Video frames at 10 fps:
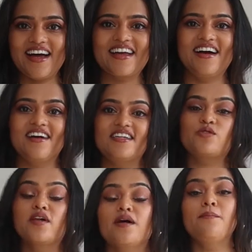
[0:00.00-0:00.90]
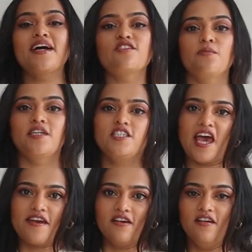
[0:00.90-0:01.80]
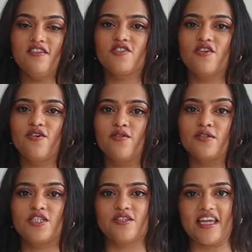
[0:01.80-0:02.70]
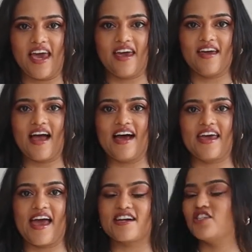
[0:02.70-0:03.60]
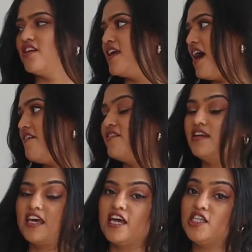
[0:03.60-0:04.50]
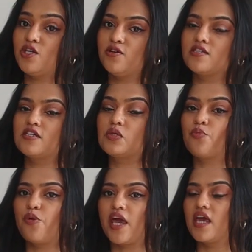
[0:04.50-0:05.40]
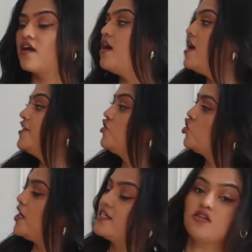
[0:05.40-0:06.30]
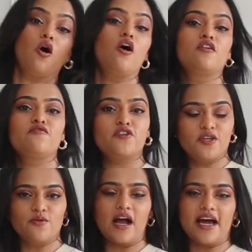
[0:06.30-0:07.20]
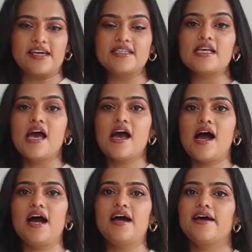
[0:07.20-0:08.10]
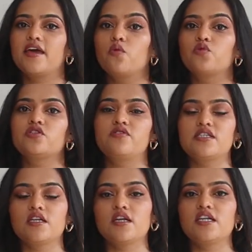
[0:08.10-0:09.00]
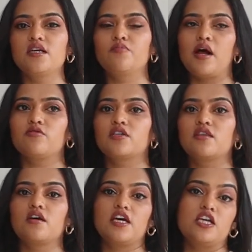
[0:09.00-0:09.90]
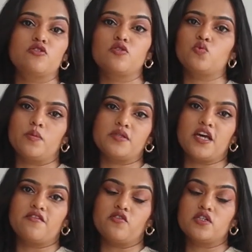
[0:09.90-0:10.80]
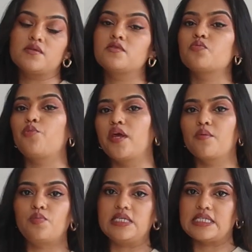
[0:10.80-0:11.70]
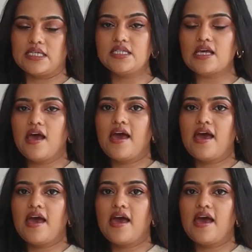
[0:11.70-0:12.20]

Hi guys, welcome back to my channel. So today I actually have an ASOS spring dress haul for you guys I was recently browsing the ASOS website for some spring pieces